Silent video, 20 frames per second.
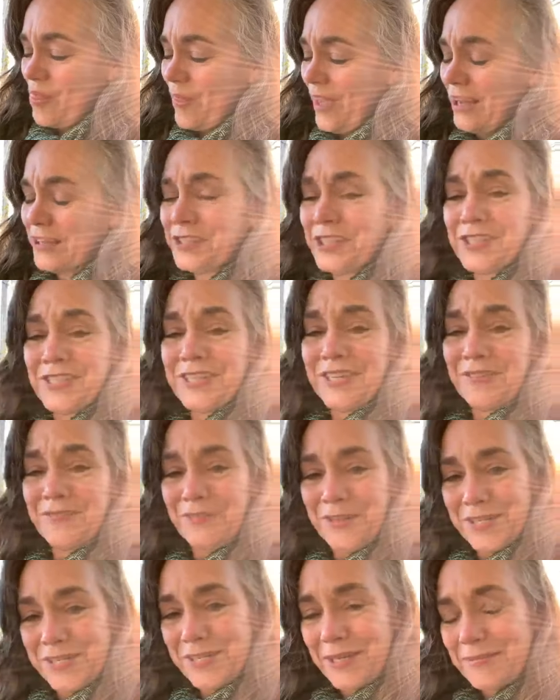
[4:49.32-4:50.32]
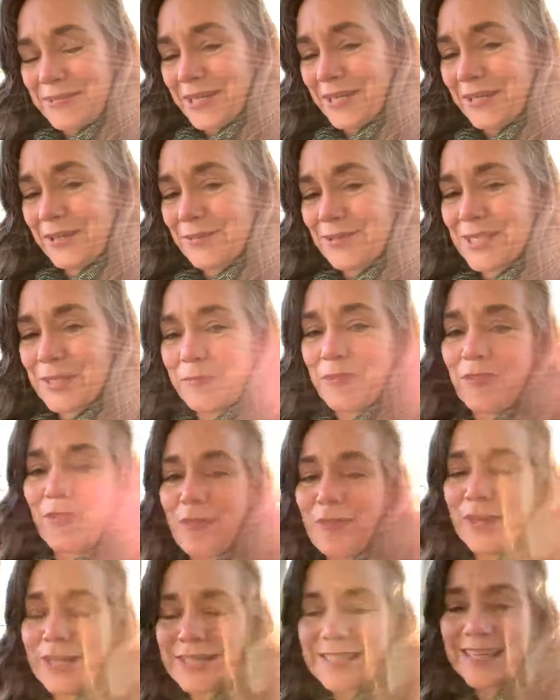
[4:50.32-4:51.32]
I'll just finish up telling you some of the
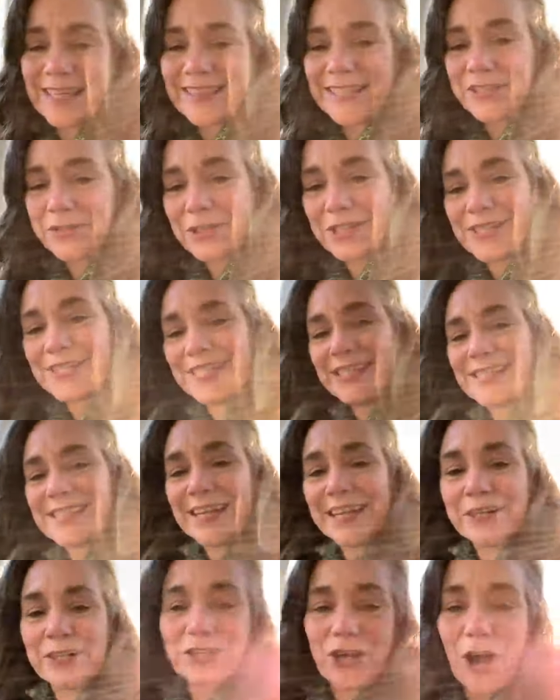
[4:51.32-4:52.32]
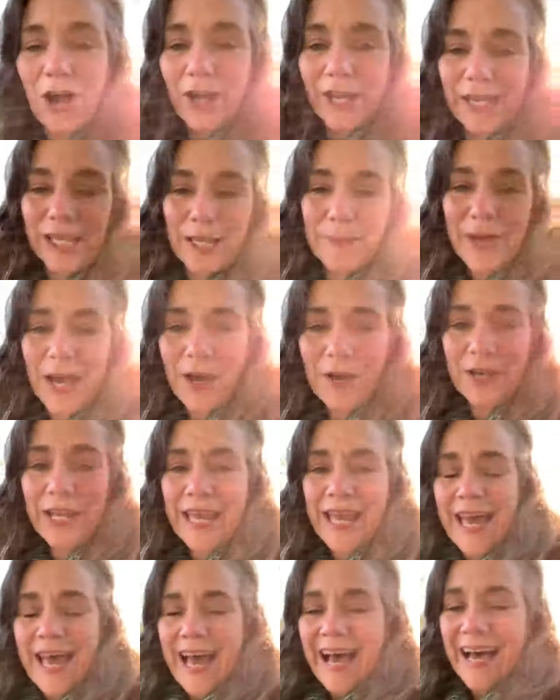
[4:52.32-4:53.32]
things that the trustees and I are talking about
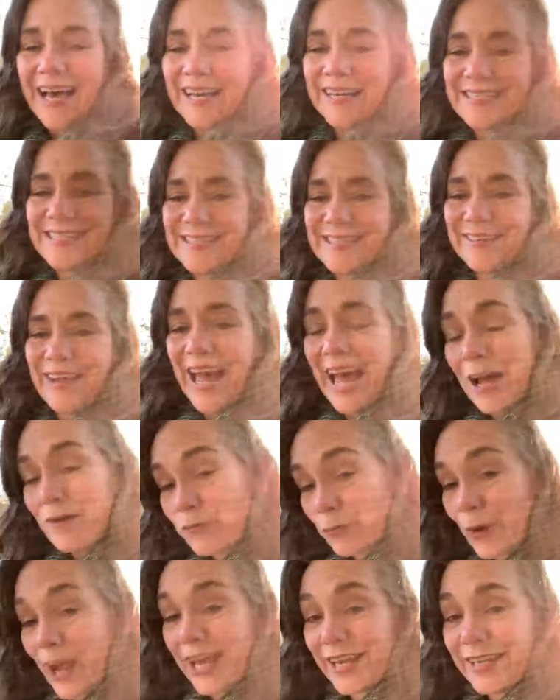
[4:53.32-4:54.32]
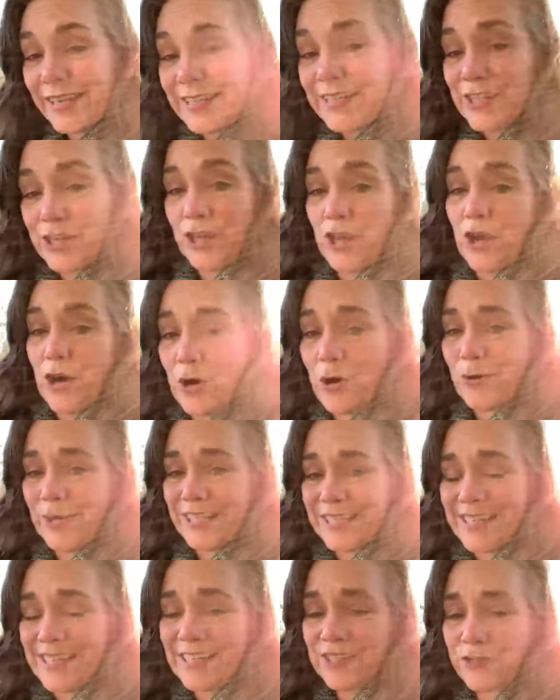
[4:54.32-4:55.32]
to have ready to go
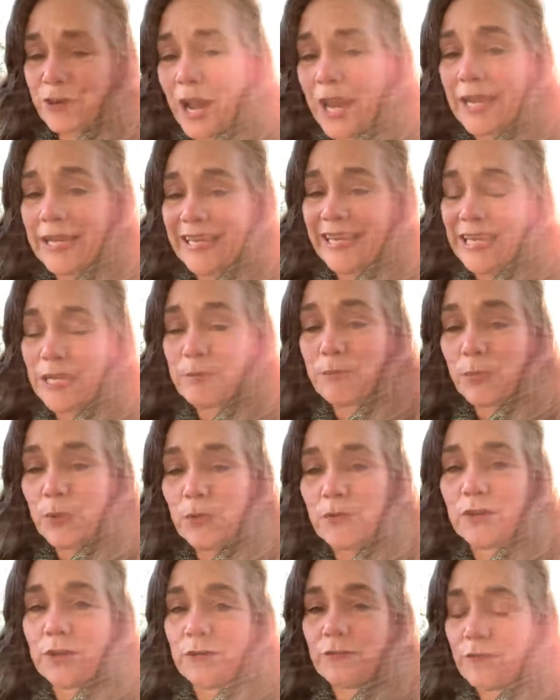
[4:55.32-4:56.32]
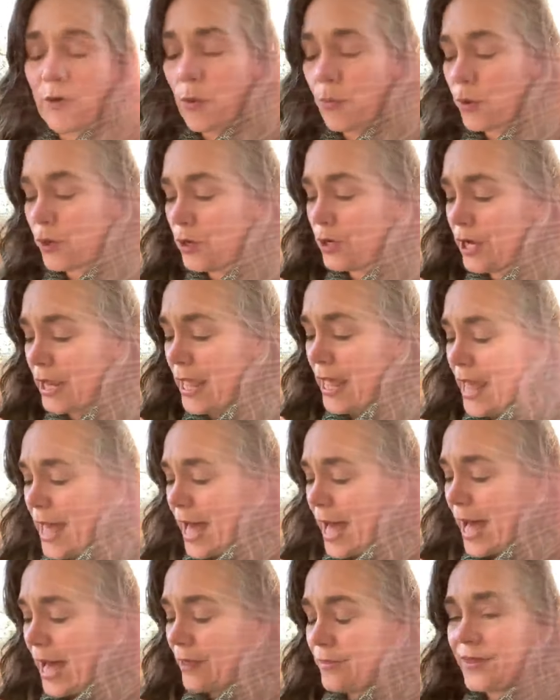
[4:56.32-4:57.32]
and to try and keep moving forward.
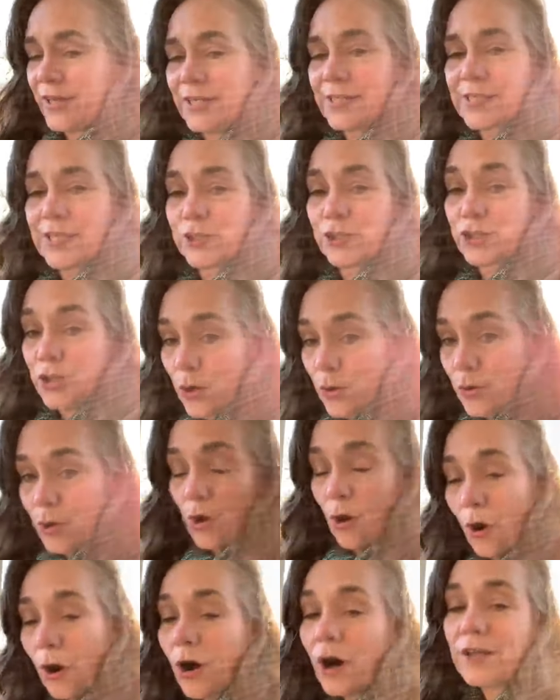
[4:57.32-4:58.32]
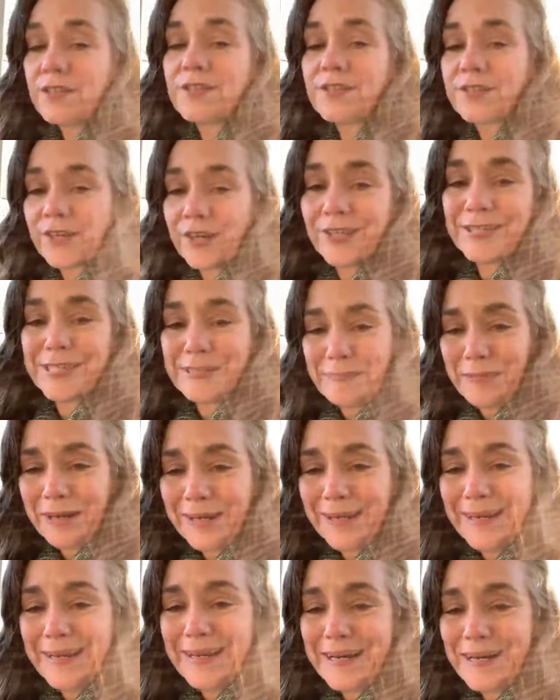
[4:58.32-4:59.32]
Things that don't cost us
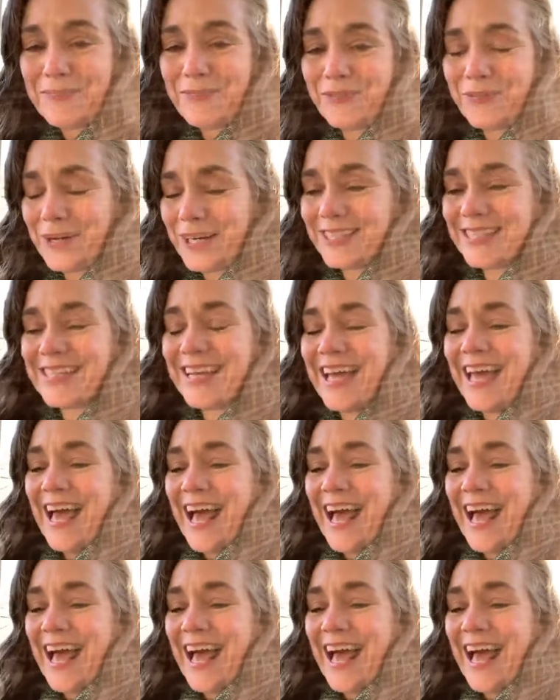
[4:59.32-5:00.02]
money up front.